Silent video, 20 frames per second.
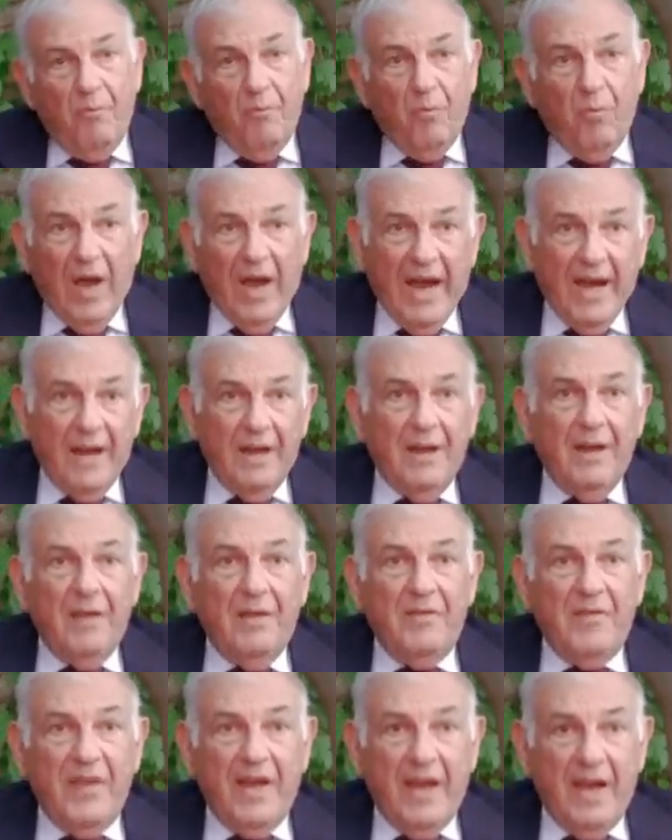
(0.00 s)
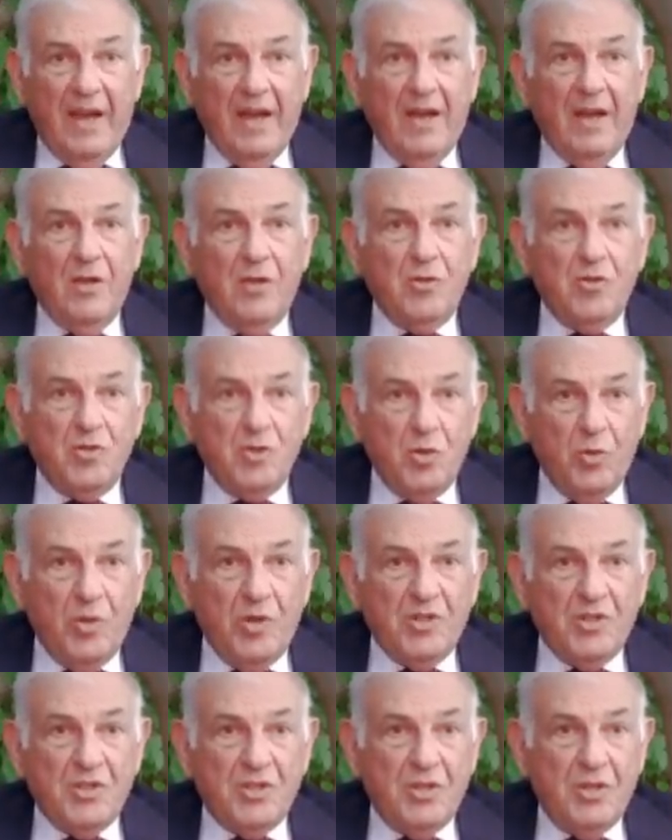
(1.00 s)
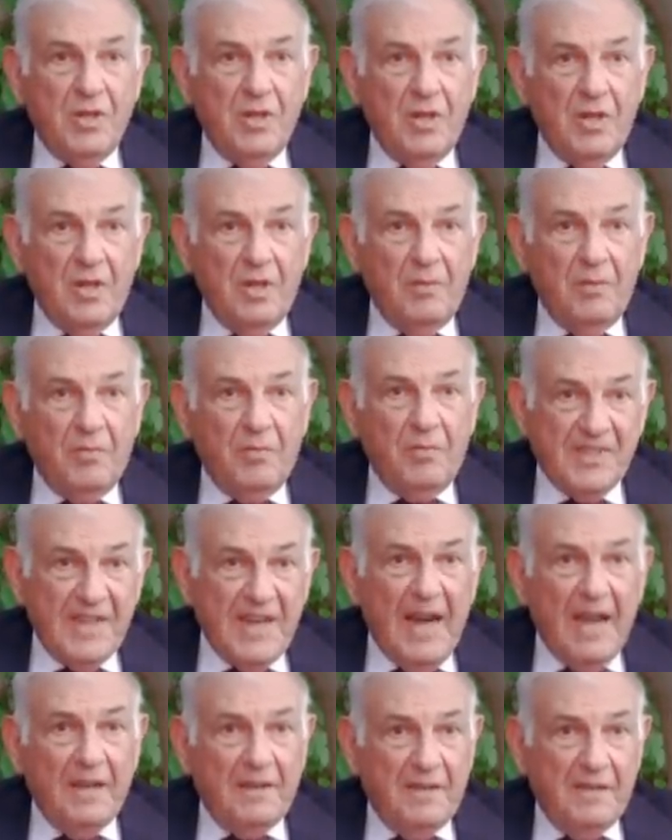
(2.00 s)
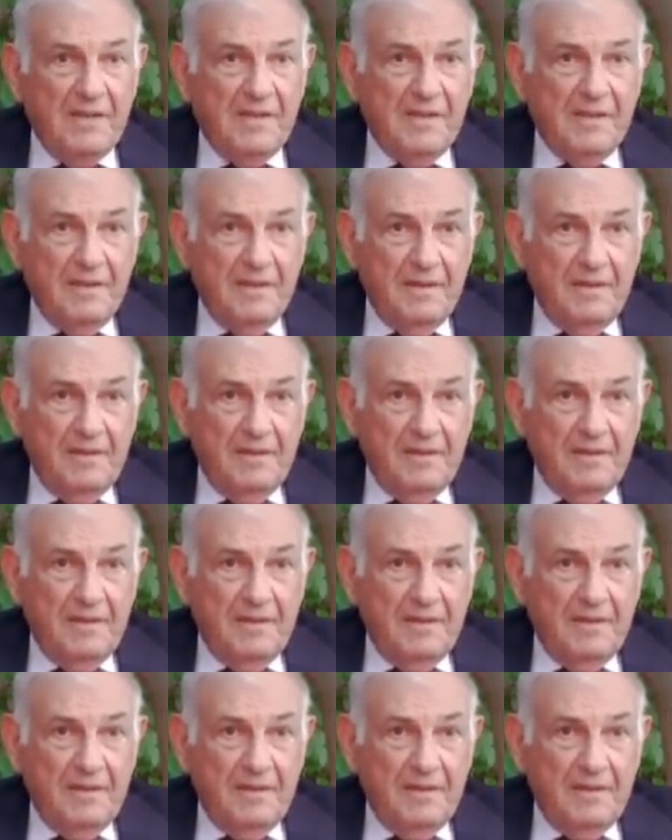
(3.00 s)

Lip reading: while they are Jewish personalities.